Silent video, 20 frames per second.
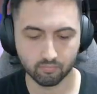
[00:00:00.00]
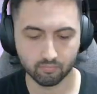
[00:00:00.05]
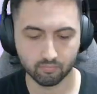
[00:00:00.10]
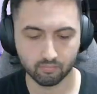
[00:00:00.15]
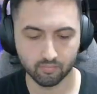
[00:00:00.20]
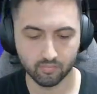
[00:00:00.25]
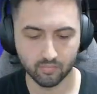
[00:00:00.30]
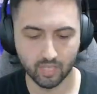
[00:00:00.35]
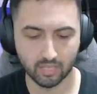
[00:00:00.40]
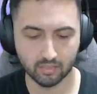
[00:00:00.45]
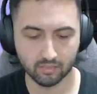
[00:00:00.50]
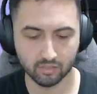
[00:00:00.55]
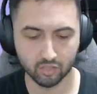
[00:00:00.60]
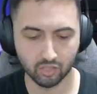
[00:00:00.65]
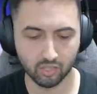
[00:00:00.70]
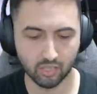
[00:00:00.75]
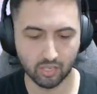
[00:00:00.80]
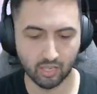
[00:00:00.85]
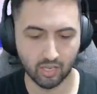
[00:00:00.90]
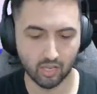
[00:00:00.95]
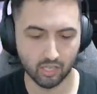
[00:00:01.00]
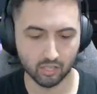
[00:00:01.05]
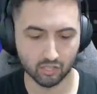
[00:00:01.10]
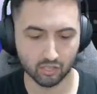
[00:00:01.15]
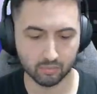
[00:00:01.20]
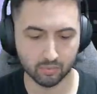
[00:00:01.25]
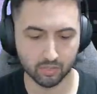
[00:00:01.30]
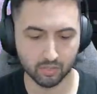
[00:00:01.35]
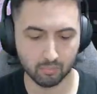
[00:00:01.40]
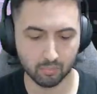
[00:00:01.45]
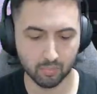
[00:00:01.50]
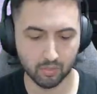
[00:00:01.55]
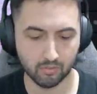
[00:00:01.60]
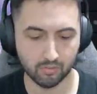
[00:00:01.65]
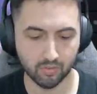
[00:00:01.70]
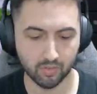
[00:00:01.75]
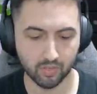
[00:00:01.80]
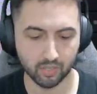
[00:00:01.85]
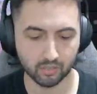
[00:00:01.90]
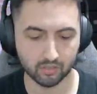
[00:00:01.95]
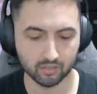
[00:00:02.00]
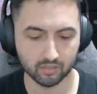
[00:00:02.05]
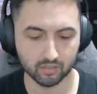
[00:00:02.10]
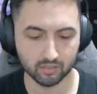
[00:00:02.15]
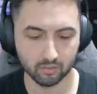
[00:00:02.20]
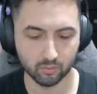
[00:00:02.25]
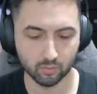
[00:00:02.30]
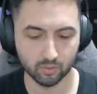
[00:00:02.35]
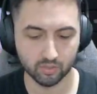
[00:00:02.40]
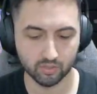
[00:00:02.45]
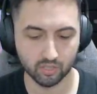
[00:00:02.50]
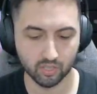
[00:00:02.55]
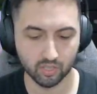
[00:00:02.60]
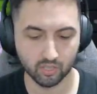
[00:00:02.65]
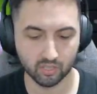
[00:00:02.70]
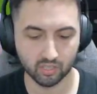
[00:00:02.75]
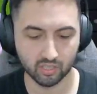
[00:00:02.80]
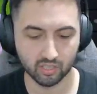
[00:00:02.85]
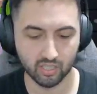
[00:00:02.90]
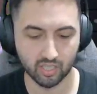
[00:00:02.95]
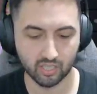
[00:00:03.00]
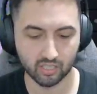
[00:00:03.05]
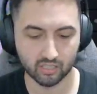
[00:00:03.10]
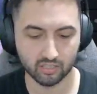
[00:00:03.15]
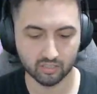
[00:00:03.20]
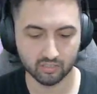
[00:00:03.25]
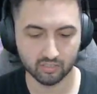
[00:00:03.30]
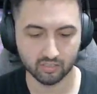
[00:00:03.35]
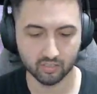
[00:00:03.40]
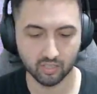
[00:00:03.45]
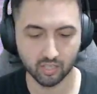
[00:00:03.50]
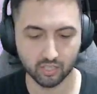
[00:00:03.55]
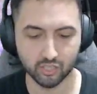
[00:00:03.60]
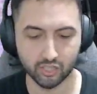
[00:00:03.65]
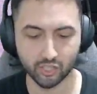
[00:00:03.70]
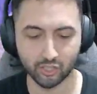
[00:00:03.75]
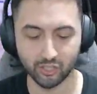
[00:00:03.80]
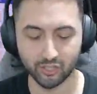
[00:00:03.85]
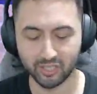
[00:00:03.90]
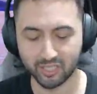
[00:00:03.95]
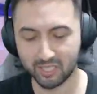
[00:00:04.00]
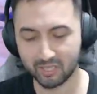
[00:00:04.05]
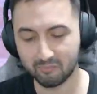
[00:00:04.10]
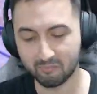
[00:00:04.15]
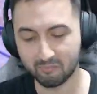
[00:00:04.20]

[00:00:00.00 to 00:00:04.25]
Yeah, it's not 100% perfect when talking 90s, actually.